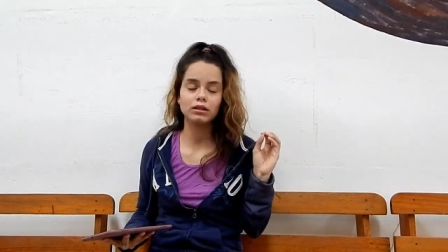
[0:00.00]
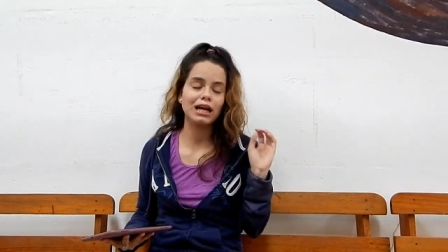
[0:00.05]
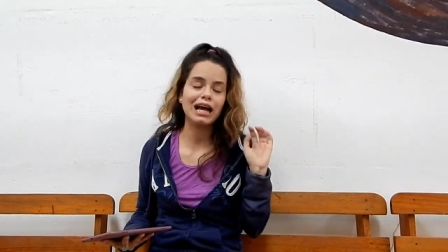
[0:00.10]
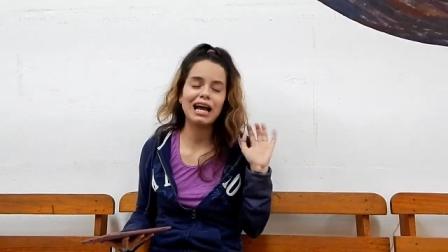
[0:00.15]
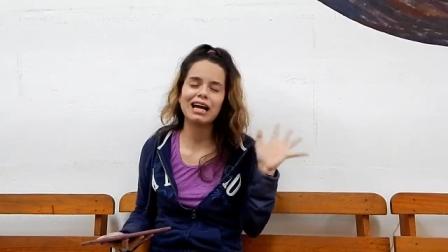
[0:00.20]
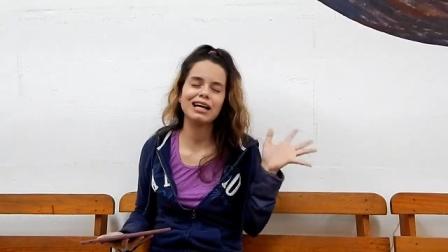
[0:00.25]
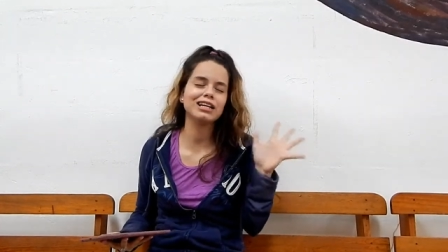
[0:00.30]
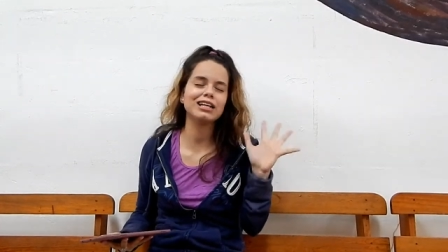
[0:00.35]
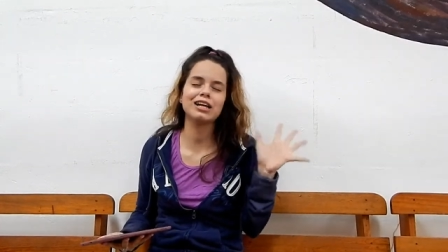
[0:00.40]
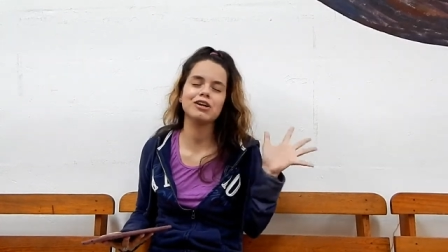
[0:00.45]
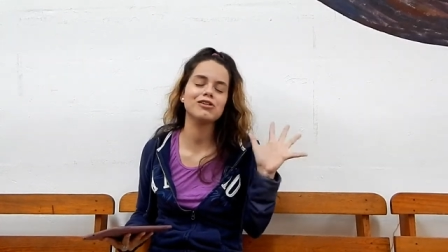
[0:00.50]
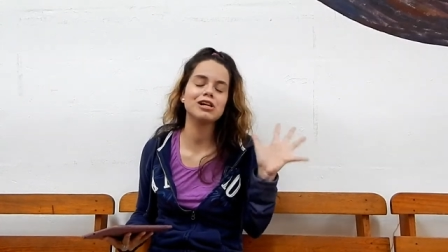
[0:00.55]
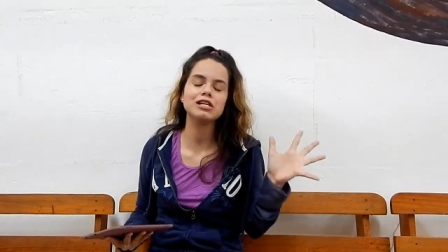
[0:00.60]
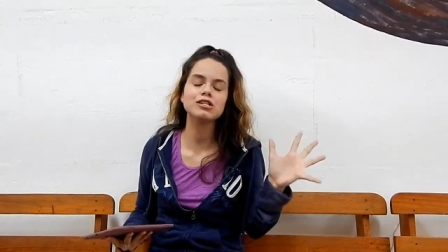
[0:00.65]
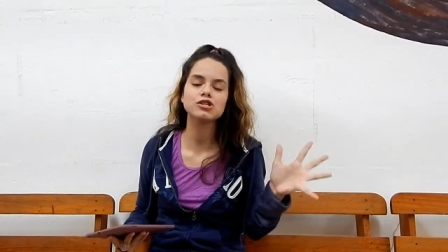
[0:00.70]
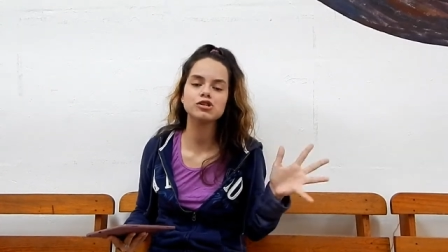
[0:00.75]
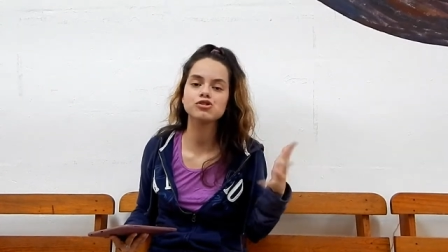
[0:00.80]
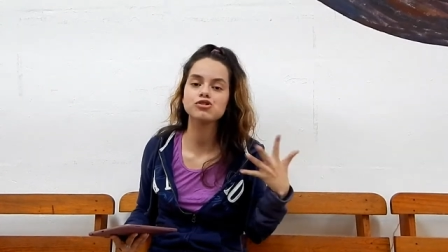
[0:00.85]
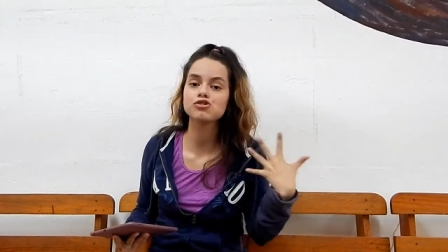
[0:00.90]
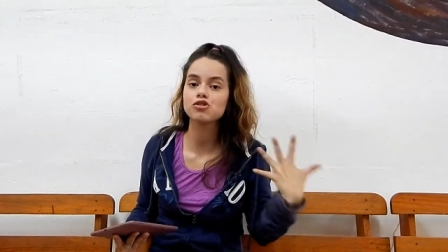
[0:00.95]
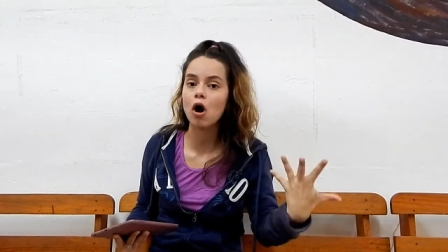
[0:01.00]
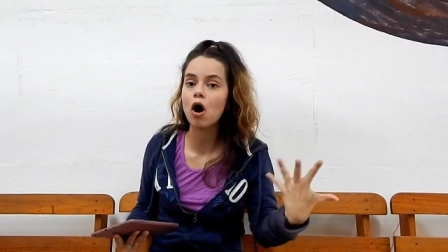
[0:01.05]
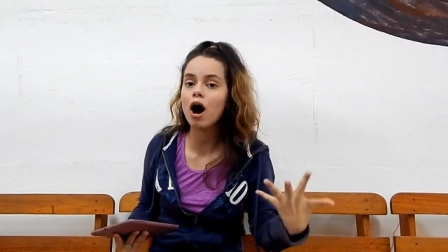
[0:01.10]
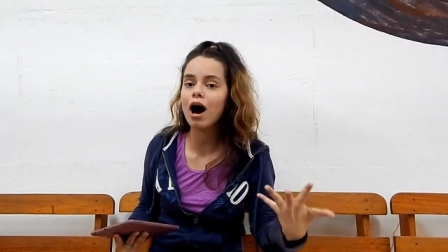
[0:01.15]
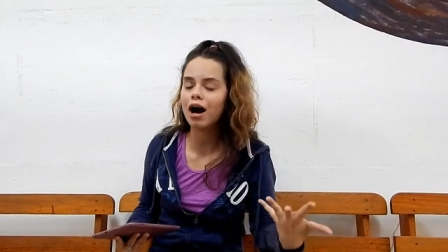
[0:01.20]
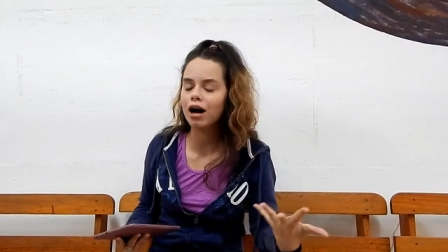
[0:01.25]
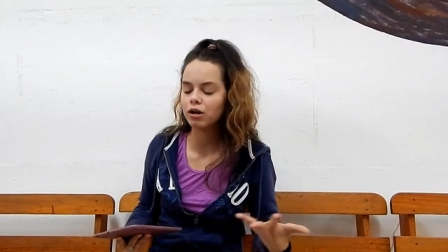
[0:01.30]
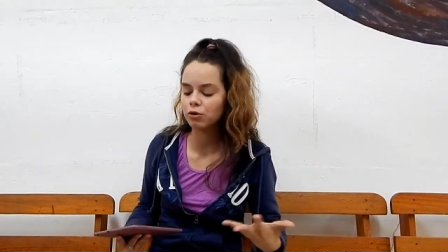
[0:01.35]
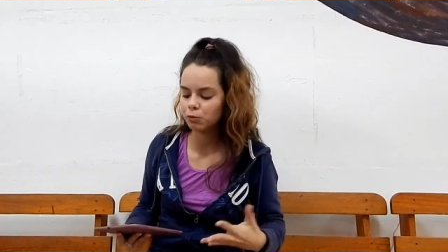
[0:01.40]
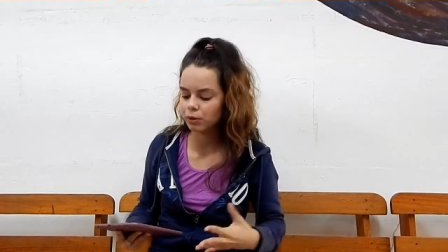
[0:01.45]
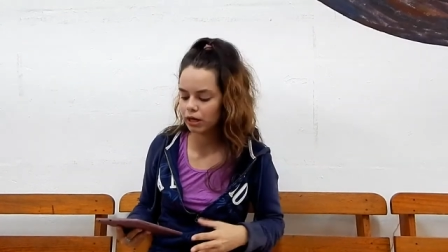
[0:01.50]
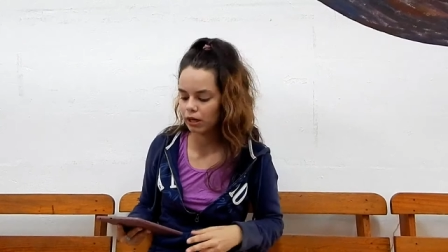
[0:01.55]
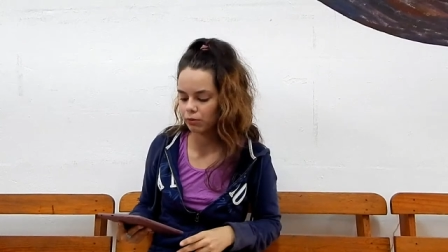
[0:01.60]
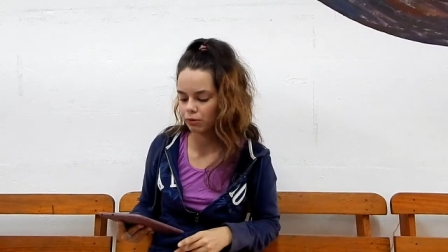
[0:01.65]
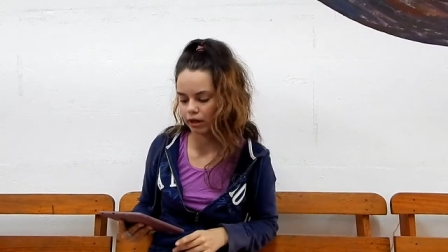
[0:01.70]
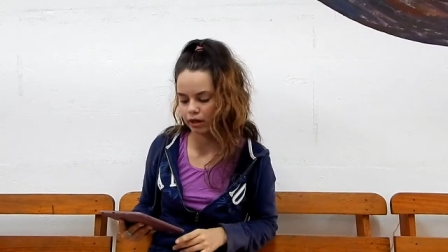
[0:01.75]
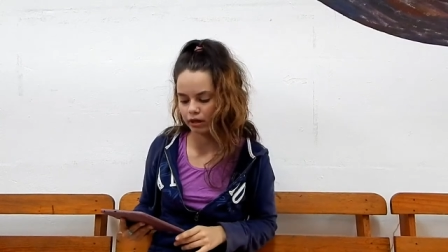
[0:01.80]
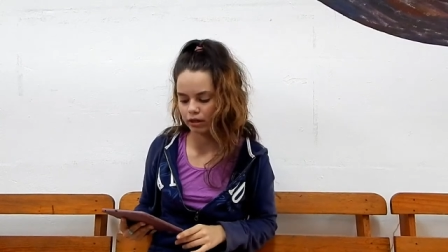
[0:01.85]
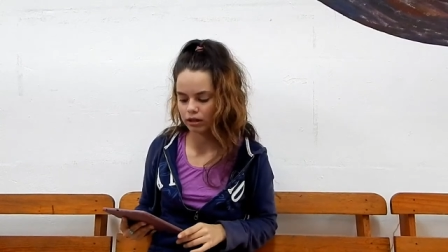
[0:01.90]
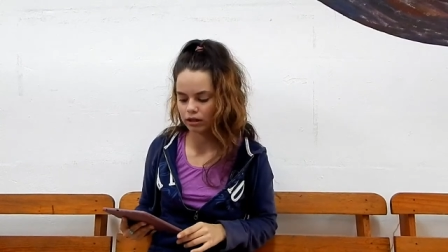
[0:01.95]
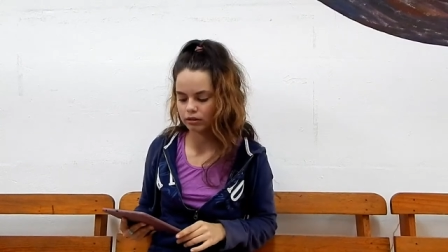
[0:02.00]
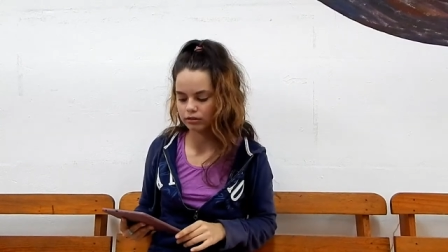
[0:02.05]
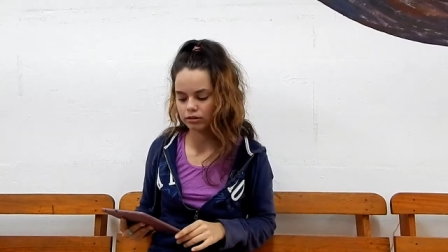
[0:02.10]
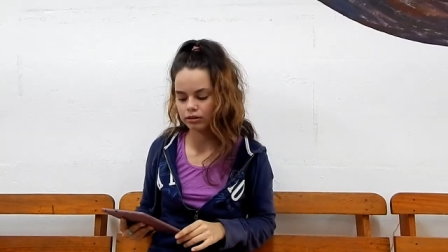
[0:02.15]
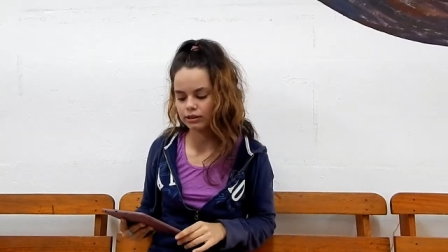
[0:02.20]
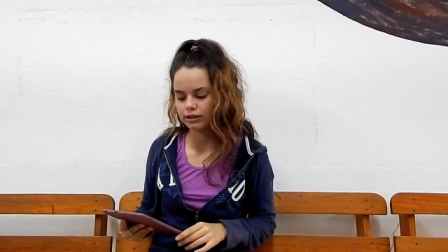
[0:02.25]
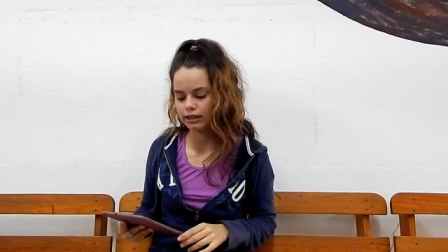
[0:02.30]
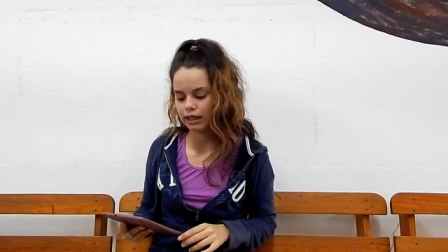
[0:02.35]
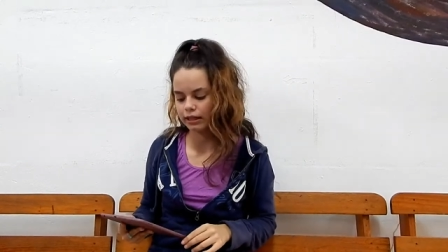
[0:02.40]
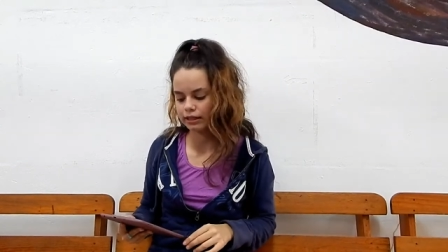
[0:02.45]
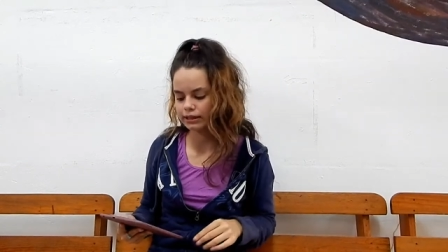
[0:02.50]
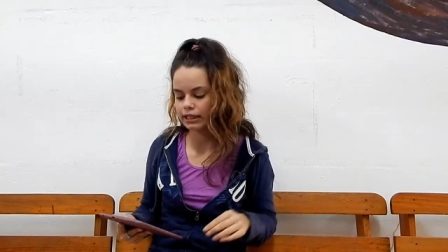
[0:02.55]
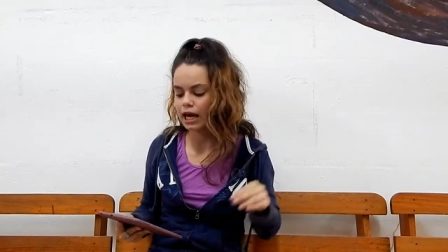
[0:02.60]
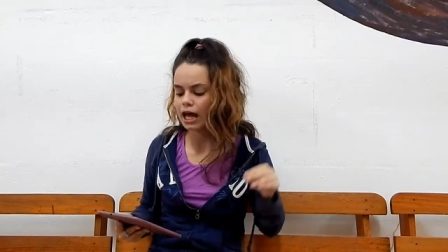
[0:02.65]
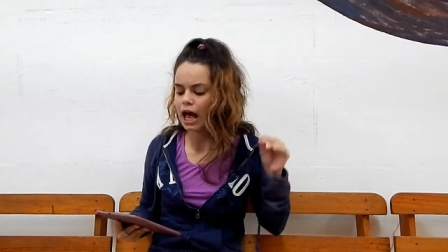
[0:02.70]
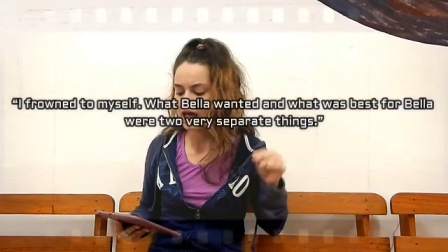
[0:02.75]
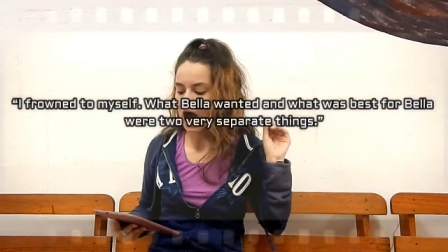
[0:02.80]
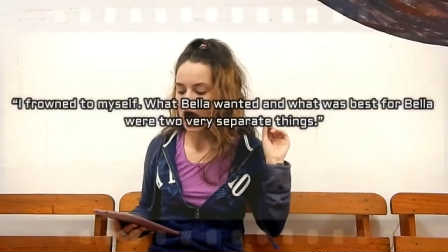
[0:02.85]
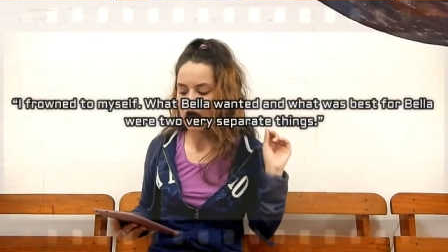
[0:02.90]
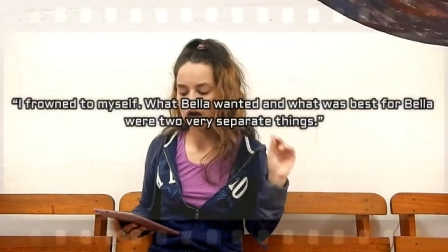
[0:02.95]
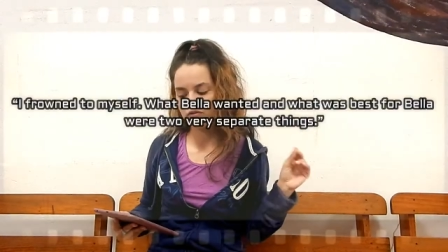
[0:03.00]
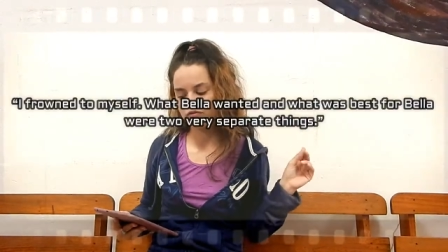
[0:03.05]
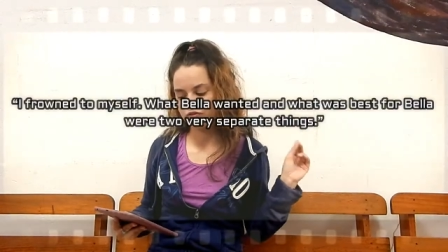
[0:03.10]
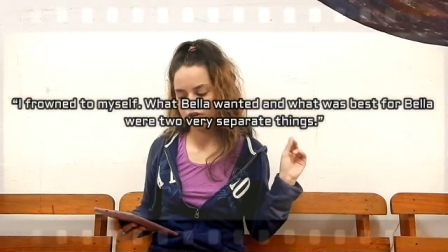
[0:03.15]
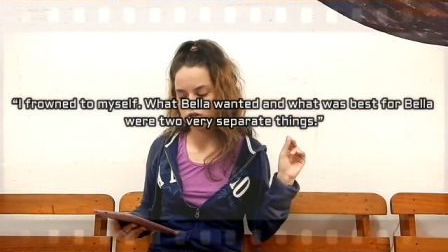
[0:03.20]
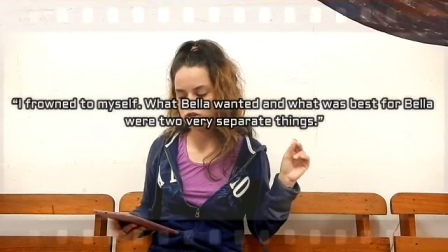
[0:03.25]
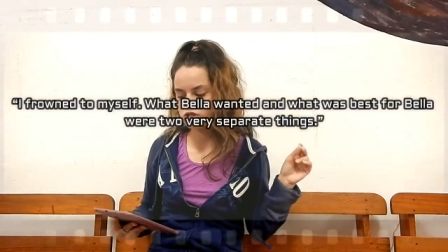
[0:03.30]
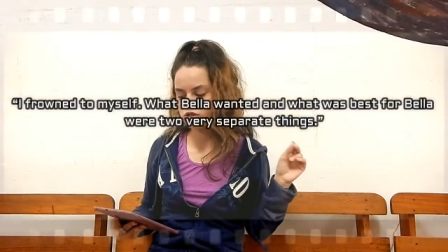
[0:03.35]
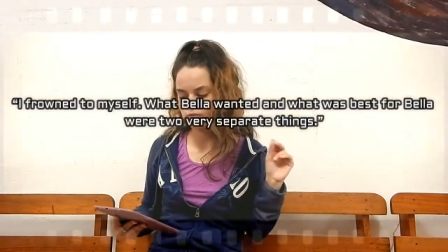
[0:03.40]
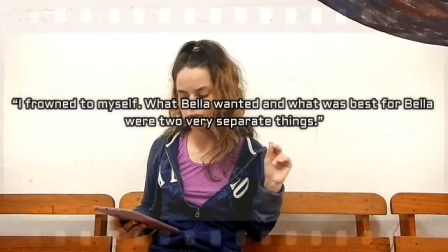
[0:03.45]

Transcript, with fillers: I cringed so hard when I read it, and it just says, I frowned to